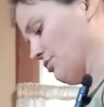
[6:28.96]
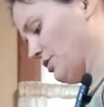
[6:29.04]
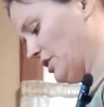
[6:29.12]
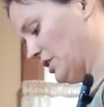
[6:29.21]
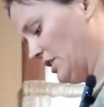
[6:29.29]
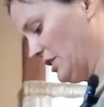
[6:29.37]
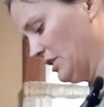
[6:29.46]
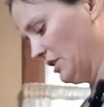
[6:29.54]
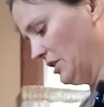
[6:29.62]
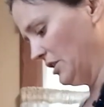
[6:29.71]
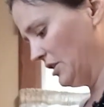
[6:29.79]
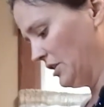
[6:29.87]
you really
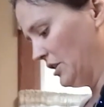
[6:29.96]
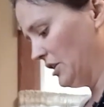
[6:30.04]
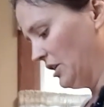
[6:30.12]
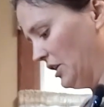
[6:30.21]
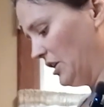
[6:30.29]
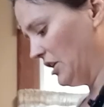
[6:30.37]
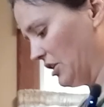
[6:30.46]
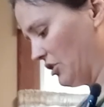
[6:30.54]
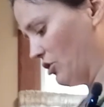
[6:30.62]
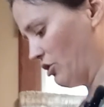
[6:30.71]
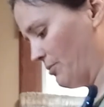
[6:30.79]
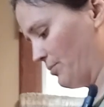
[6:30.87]

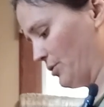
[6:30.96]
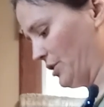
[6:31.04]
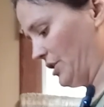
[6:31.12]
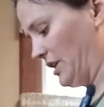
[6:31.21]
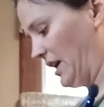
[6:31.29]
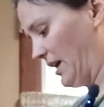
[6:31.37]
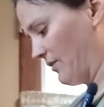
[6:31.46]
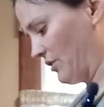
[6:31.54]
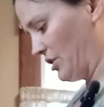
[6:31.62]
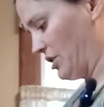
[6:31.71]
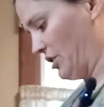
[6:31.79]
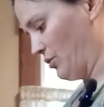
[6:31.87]
incorporate
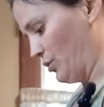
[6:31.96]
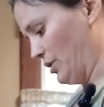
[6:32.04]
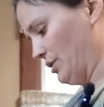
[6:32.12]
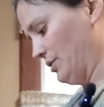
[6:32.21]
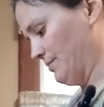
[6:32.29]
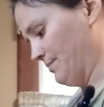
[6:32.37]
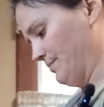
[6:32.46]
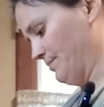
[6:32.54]
everything well.